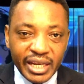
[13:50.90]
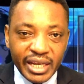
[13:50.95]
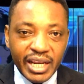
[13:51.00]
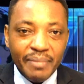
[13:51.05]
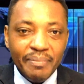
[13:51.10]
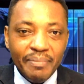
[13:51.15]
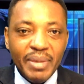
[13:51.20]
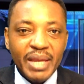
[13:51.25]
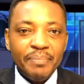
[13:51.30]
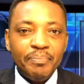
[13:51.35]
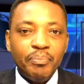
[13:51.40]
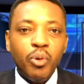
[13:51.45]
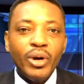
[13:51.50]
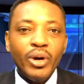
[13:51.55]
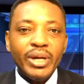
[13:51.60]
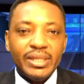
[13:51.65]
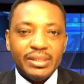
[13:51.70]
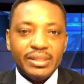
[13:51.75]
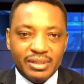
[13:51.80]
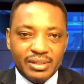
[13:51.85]
3 main
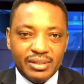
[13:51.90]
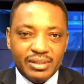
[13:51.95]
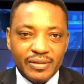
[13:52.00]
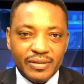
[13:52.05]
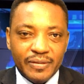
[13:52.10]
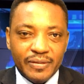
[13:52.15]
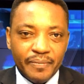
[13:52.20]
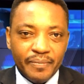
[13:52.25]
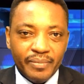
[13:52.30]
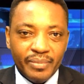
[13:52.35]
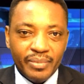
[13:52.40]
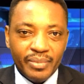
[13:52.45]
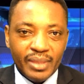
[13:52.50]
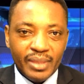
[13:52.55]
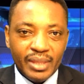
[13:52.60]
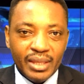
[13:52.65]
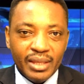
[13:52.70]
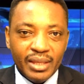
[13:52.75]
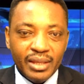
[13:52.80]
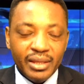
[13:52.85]
points,
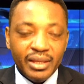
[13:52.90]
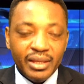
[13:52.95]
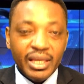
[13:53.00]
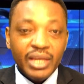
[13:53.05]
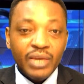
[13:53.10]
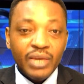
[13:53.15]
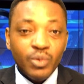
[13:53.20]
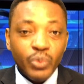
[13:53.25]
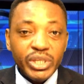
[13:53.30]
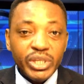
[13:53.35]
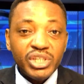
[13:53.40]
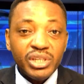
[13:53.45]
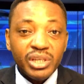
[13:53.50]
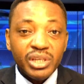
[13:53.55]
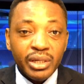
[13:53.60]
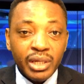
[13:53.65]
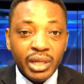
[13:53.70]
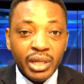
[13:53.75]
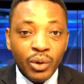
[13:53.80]
in which